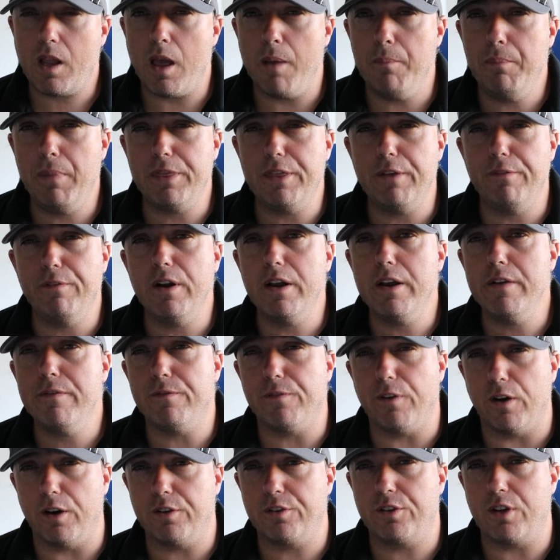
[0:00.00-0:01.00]
But the very
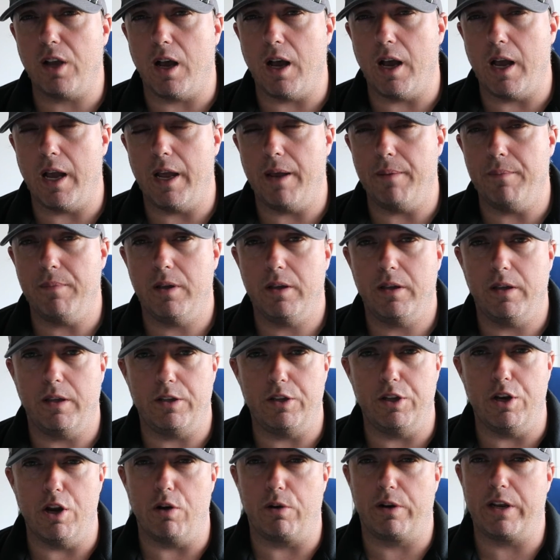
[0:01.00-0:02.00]
first time,
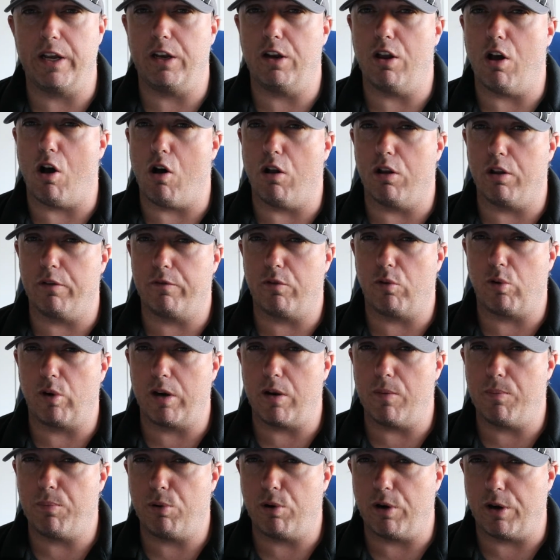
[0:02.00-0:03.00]
you know, getting olive
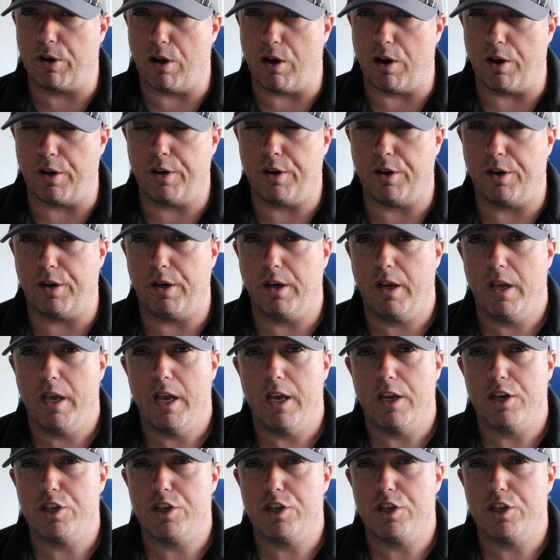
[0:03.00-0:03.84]
oil put on her,